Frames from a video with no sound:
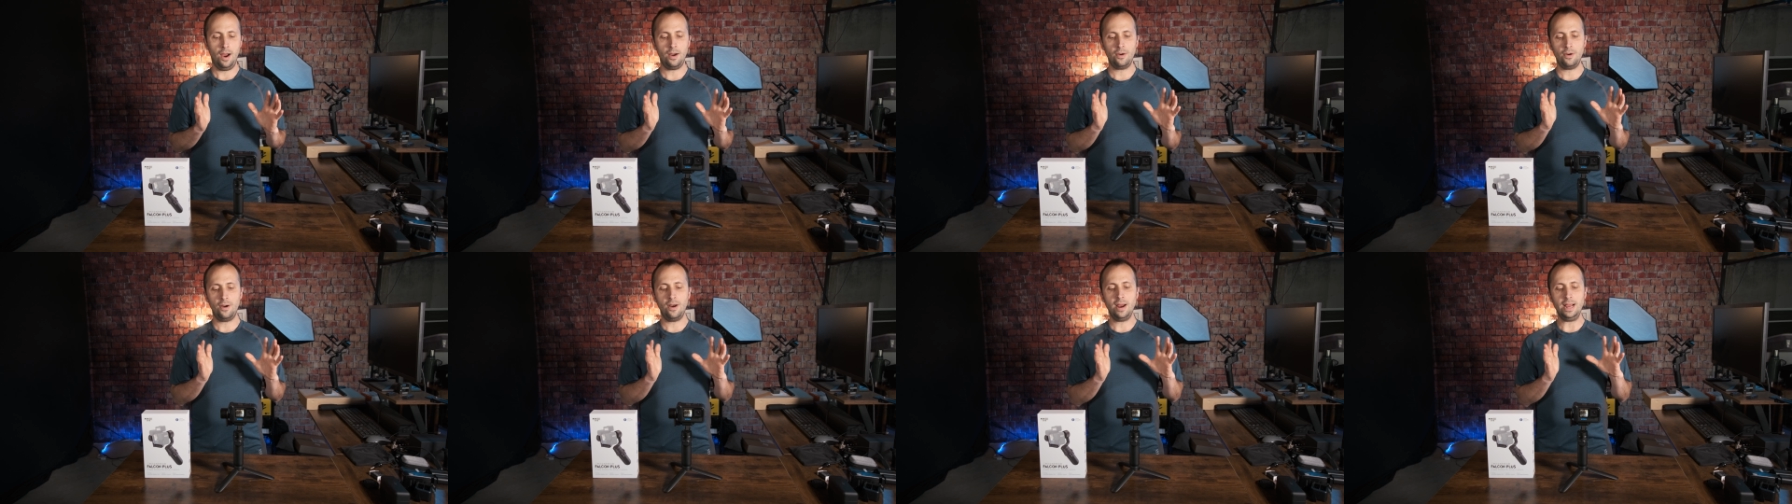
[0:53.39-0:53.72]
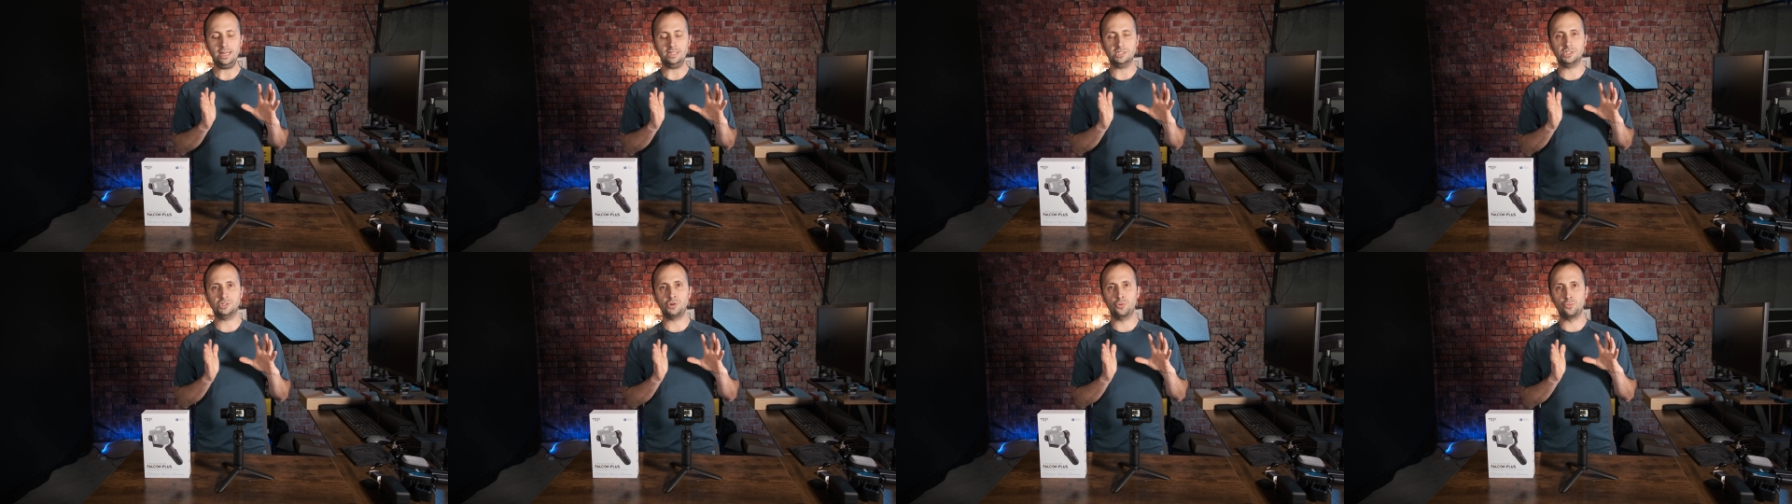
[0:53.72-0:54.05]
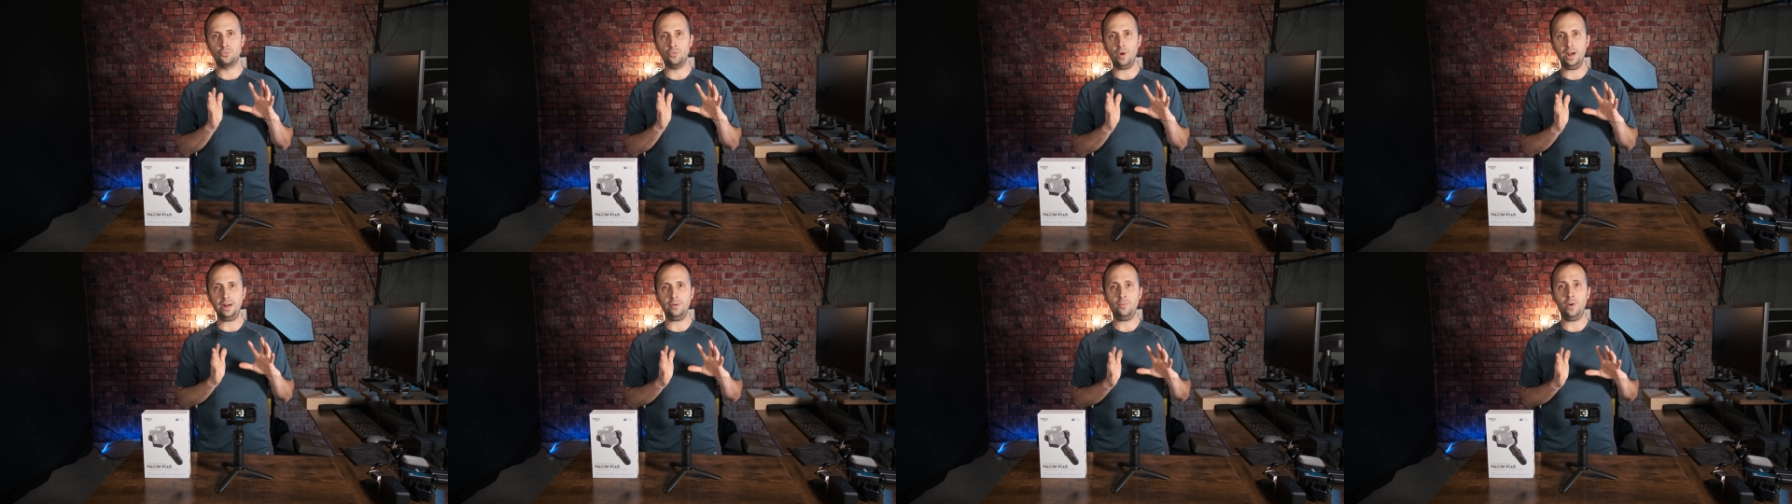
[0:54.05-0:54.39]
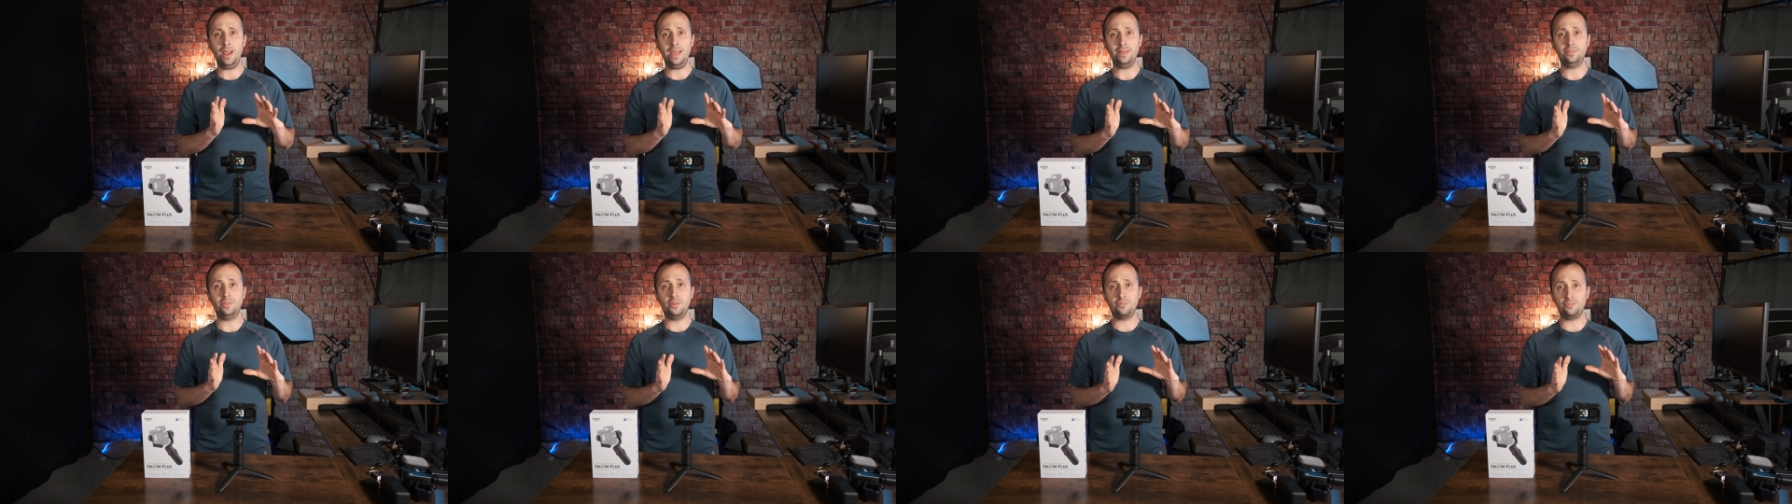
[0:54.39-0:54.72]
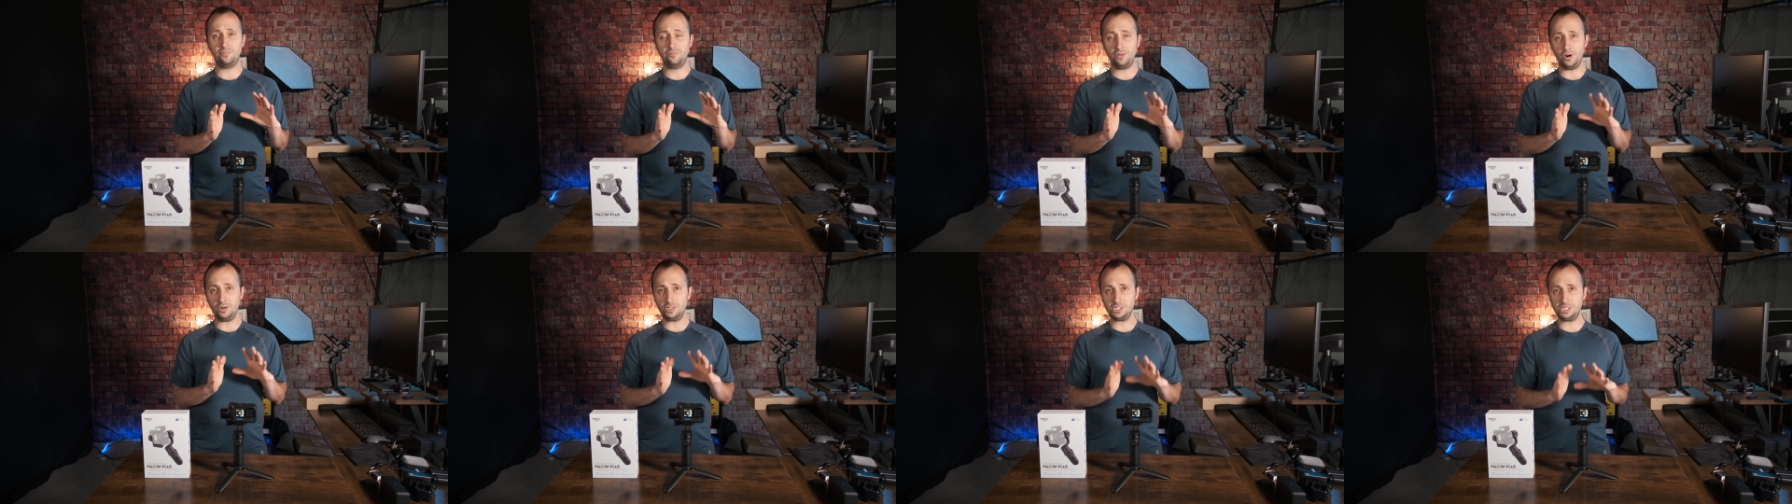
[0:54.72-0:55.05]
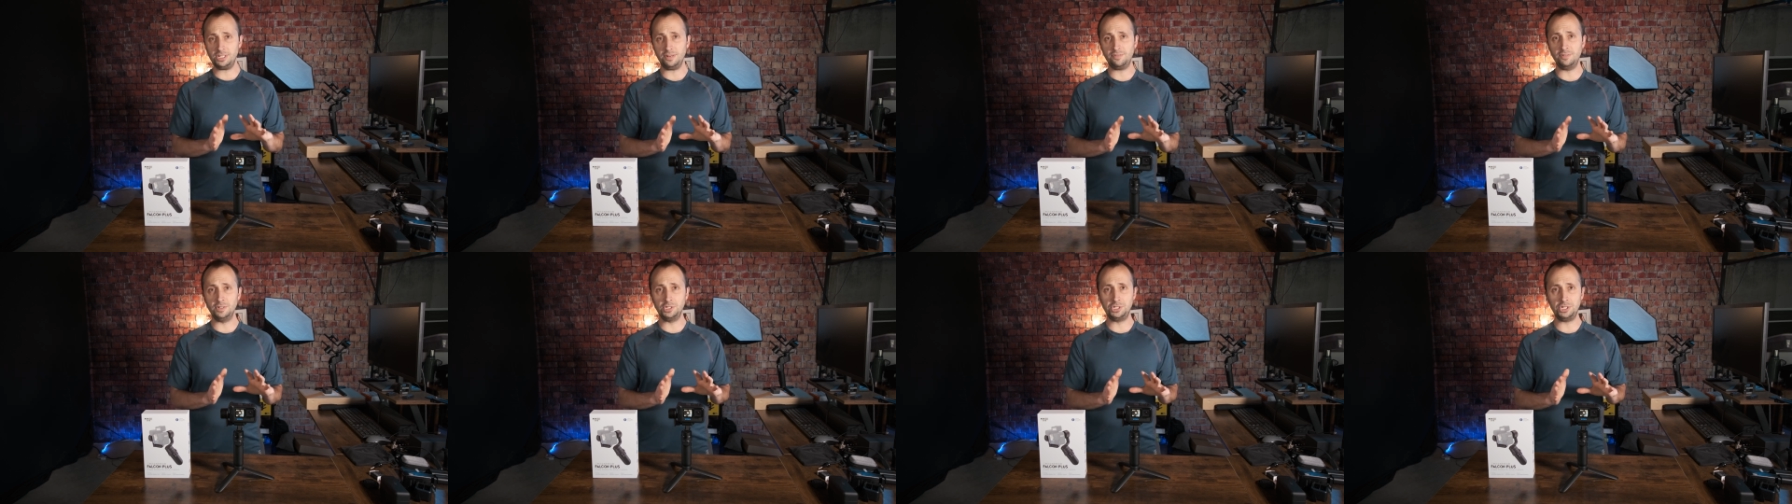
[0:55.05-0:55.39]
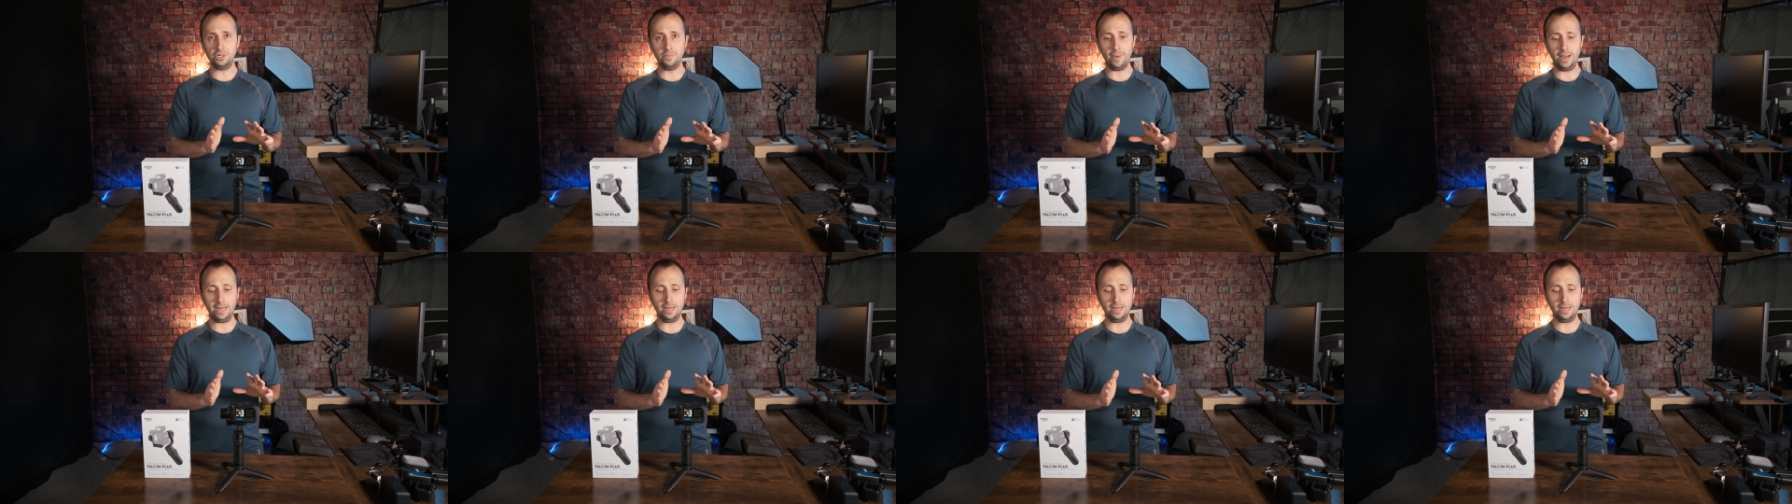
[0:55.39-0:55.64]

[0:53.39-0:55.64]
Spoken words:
All right, so right away, the first difference you